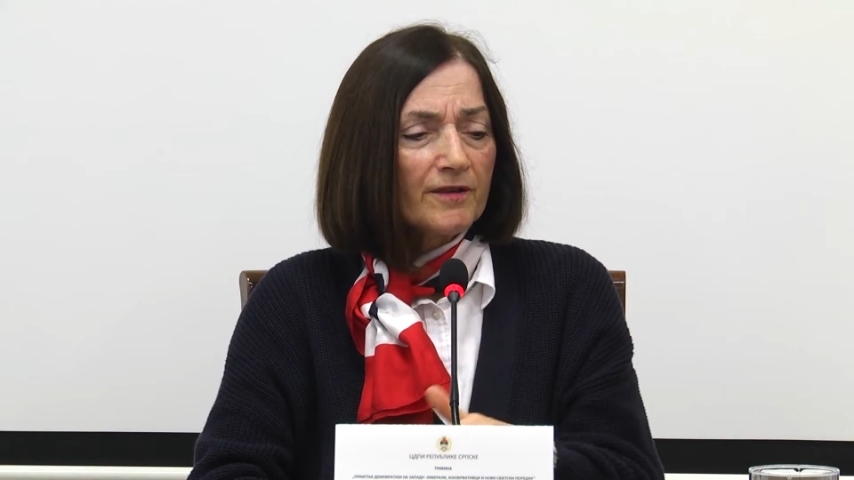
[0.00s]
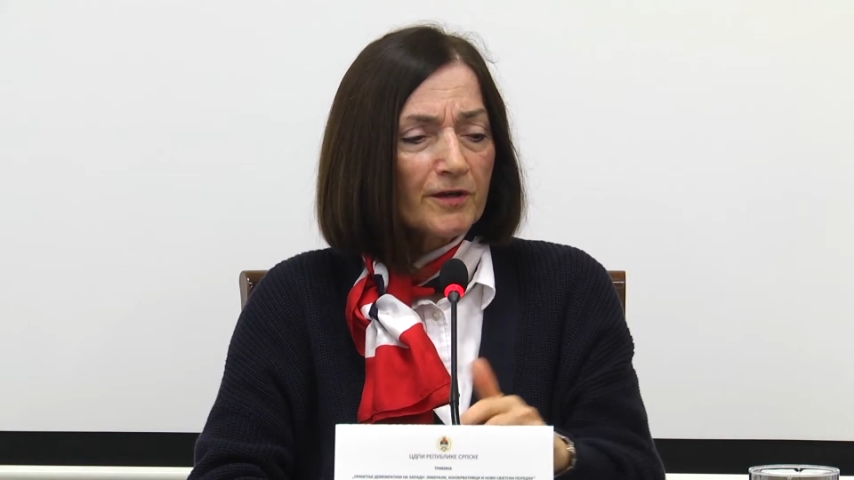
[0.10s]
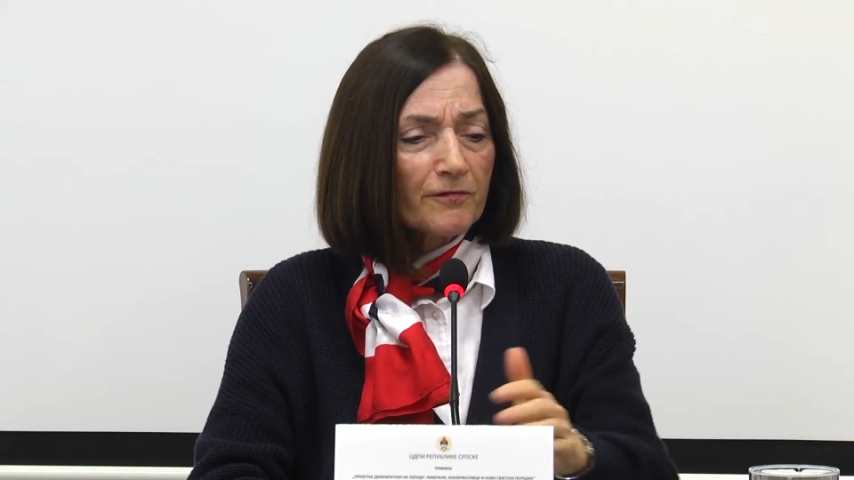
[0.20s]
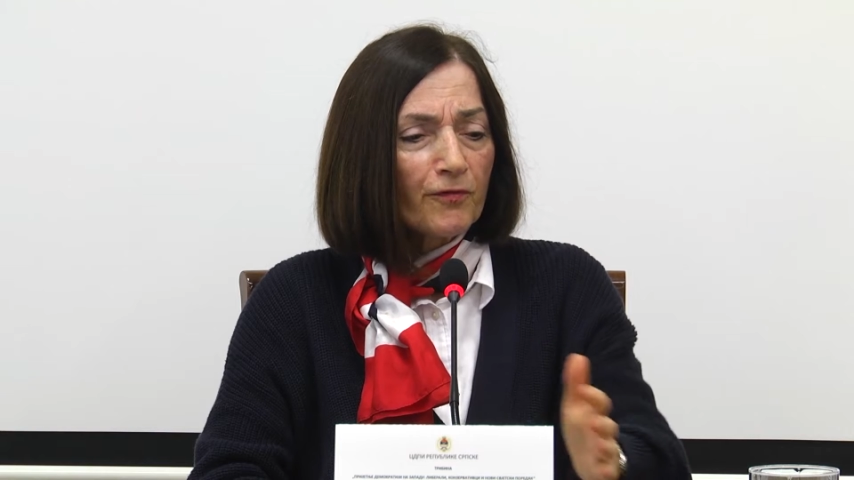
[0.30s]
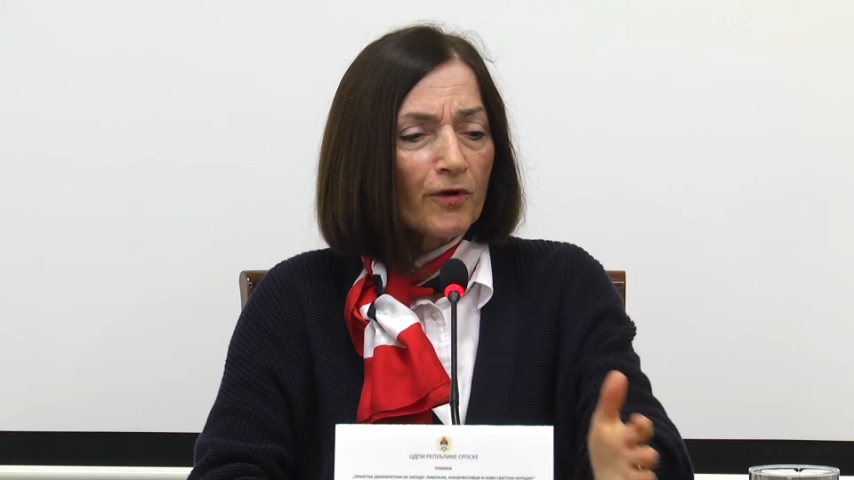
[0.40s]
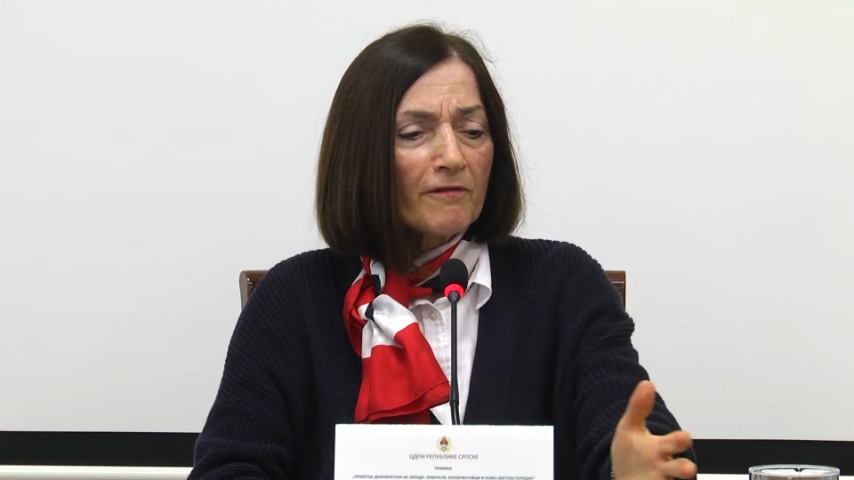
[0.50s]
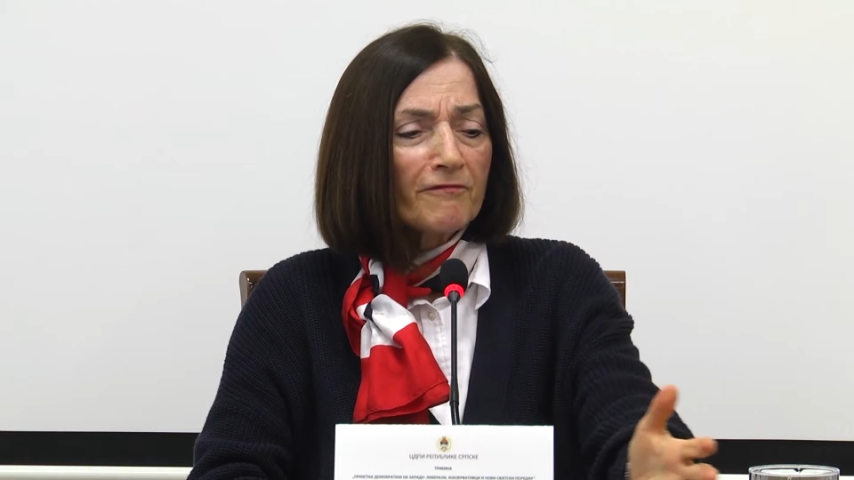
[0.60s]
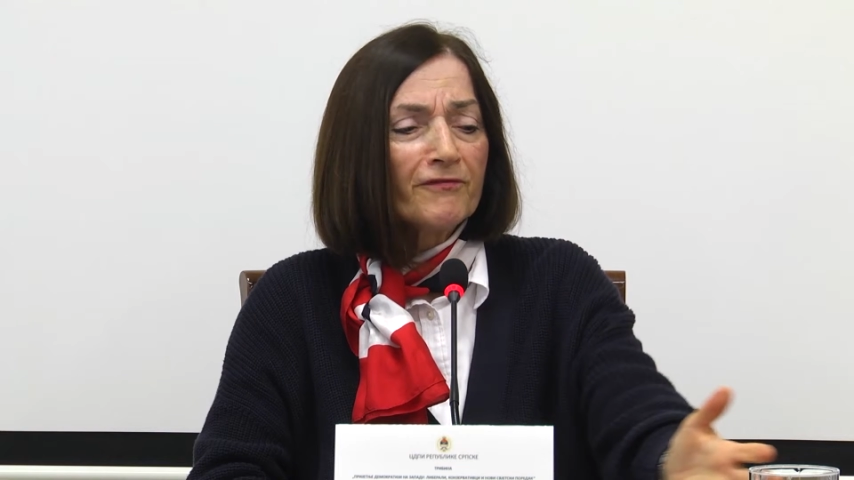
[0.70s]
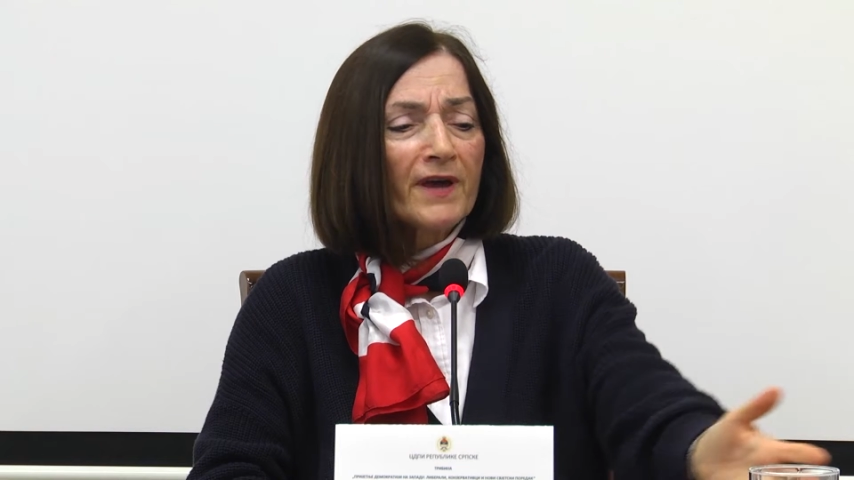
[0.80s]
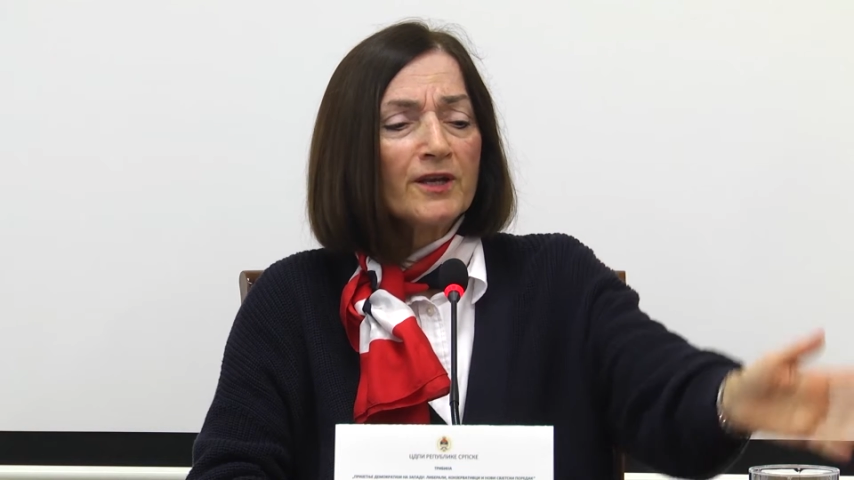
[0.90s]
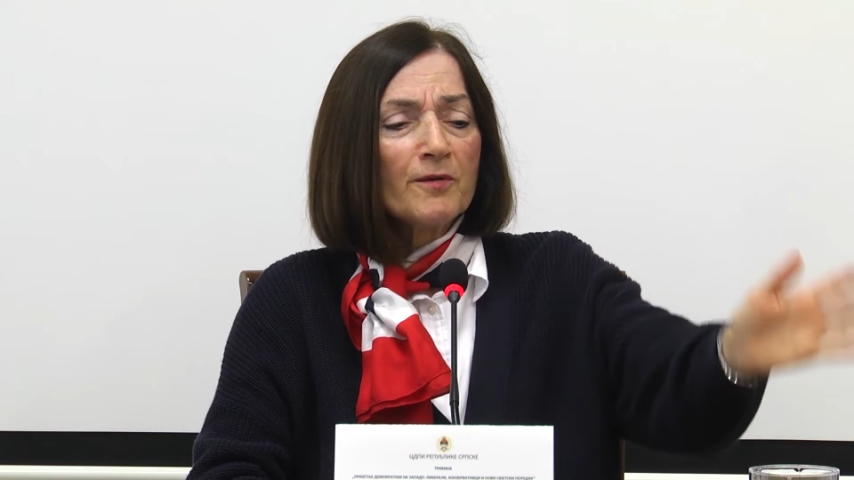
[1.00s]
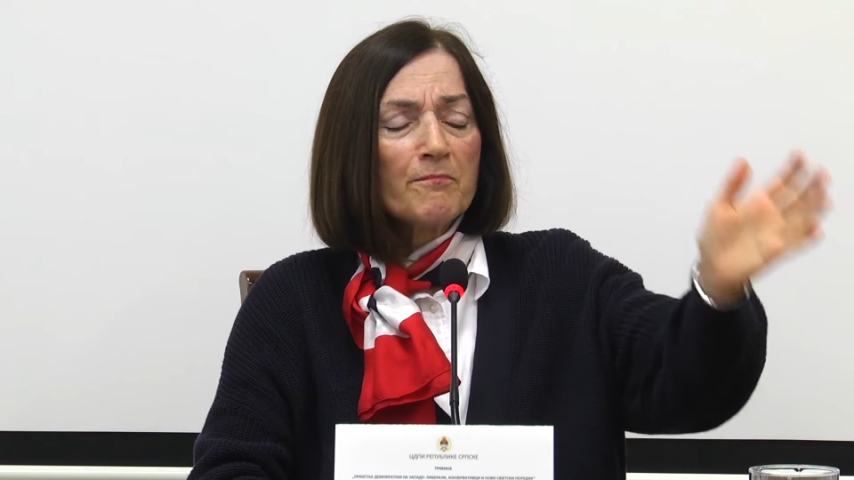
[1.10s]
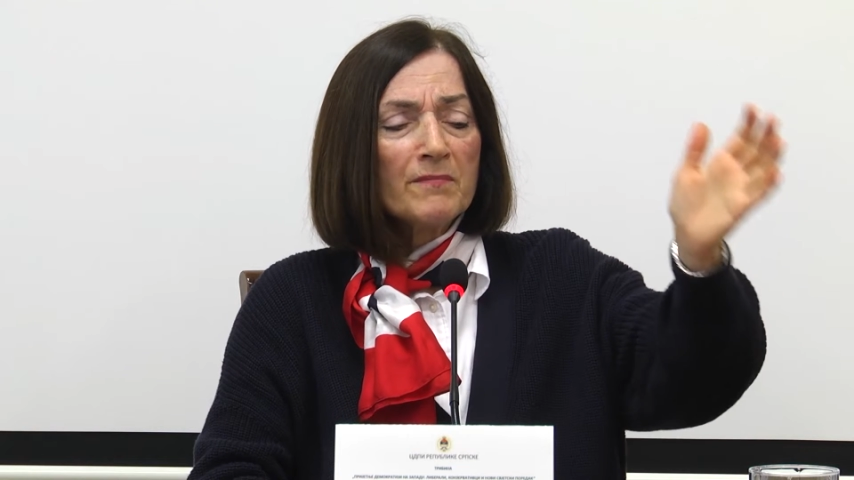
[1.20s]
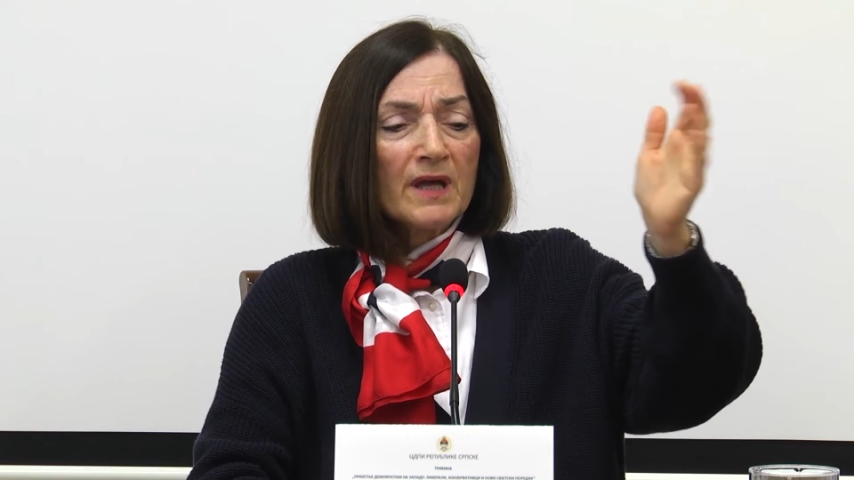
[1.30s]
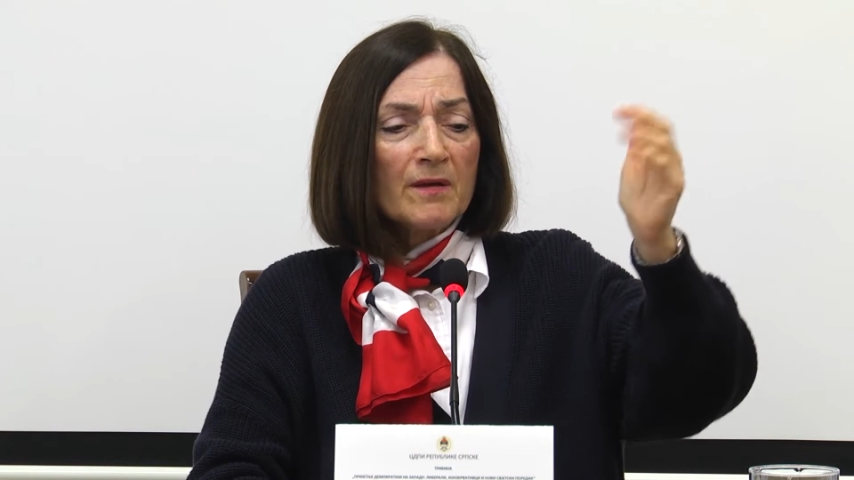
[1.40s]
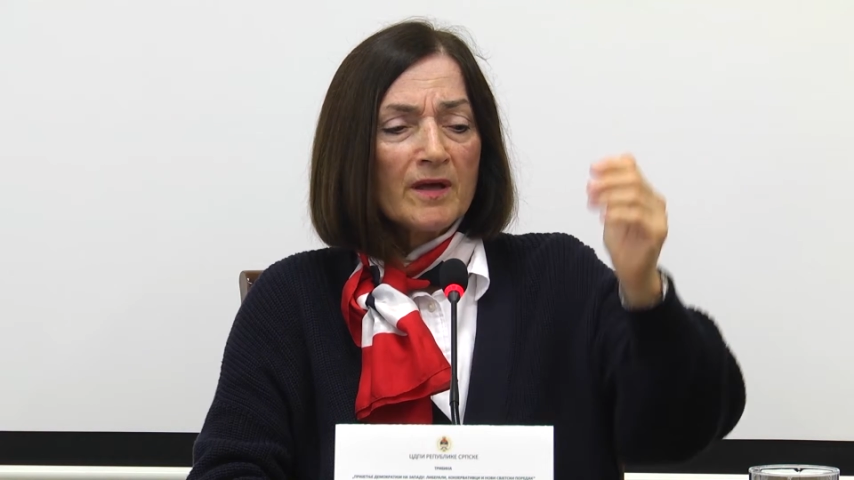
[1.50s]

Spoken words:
They're full of venom